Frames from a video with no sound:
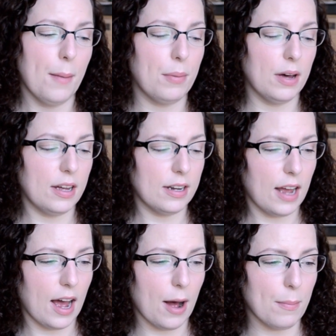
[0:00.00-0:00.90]
but
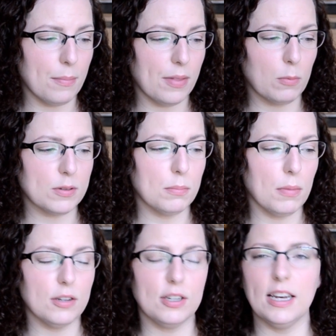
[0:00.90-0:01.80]
there wasn't
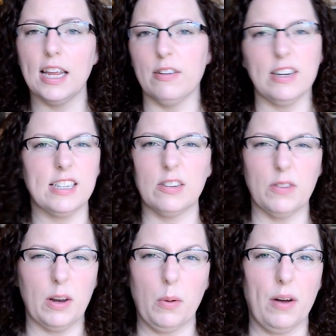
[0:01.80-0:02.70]
much in here and it didn't
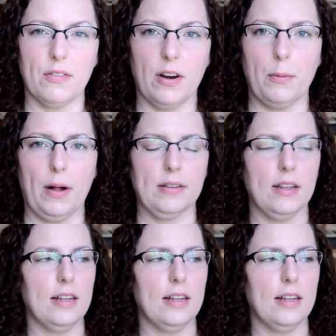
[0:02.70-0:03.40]
really work very well.